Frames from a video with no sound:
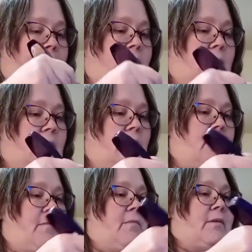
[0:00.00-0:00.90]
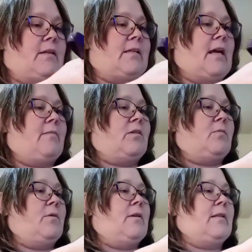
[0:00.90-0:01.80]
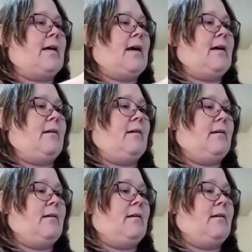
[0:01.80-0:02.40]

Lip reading: And so I'm going to come in with a tablespoon of that.